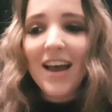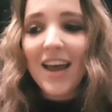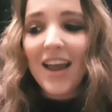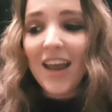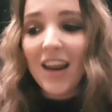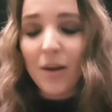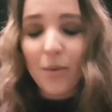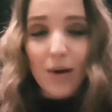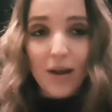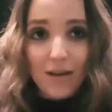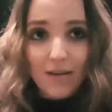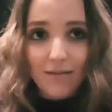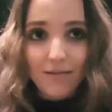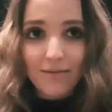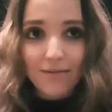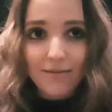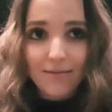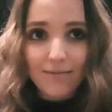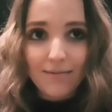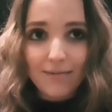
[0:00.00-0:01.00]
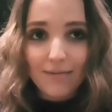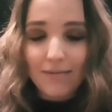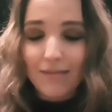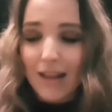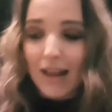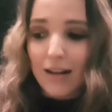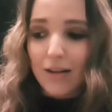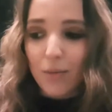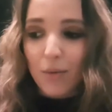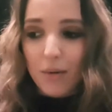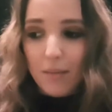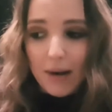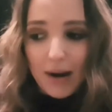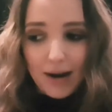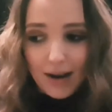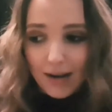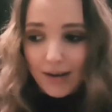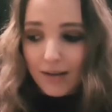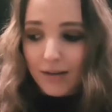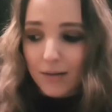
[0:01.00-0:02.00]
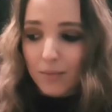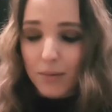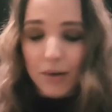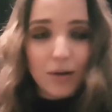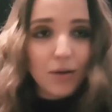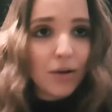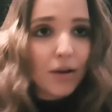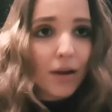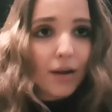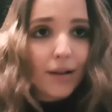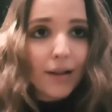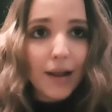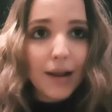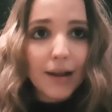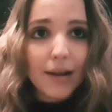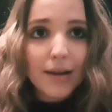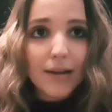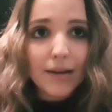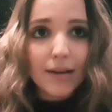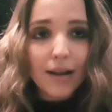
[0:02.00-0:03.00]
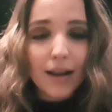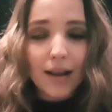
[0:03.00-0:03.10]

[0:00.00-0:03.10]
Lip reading: Anyway, that's what my night has been looking like,